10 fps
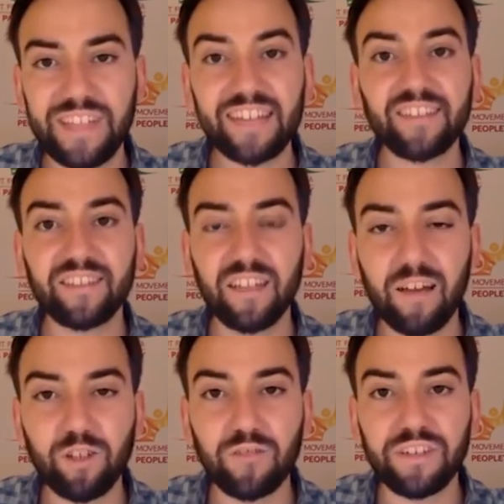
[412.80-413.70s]
That's the
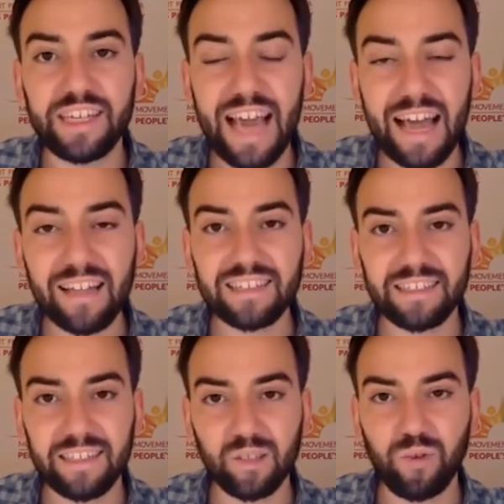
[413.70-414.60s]
level of
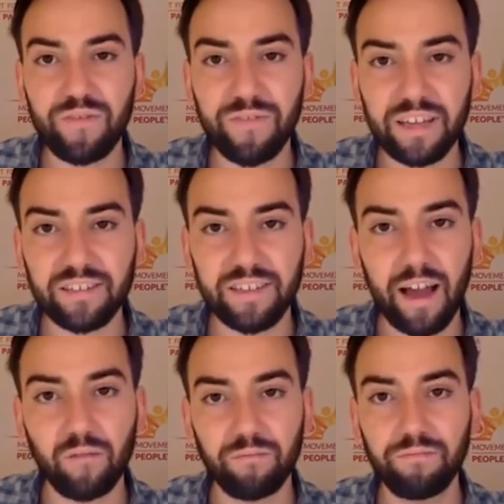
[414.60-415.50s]
callousness we face
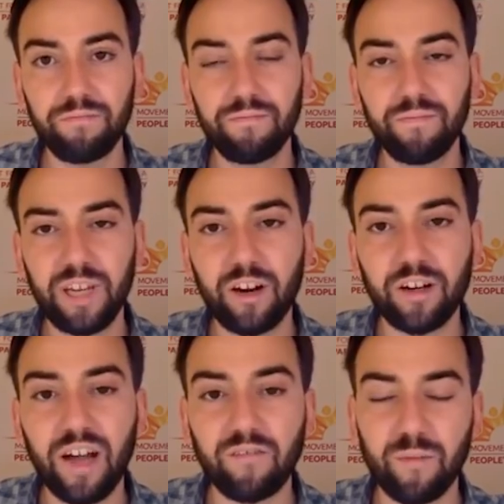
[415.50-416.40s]
now in
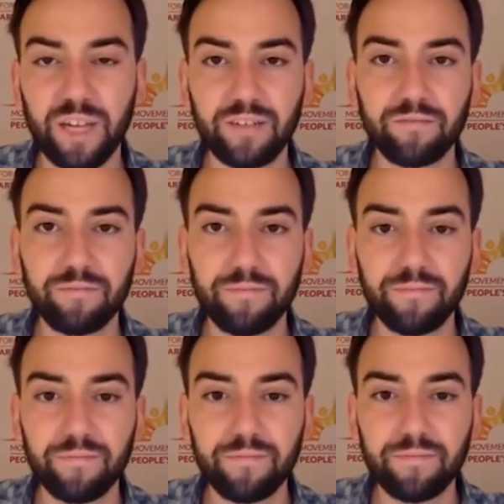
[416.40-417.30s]
our government.
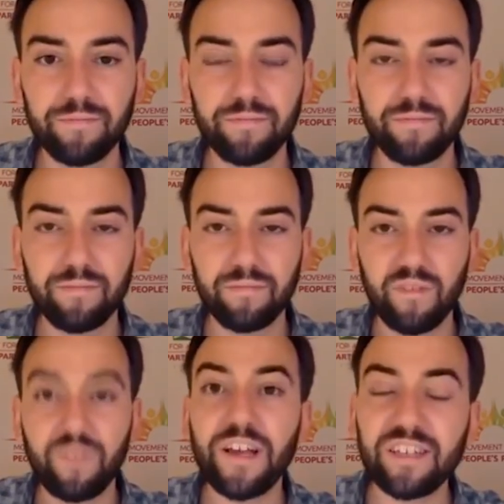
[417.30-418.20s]

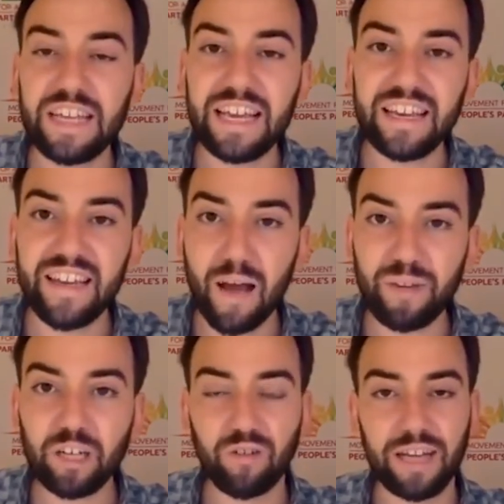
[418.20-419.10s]
We face an
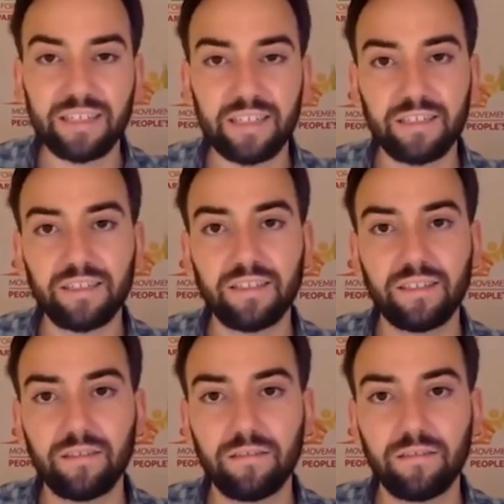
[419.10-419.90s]
economic crisis,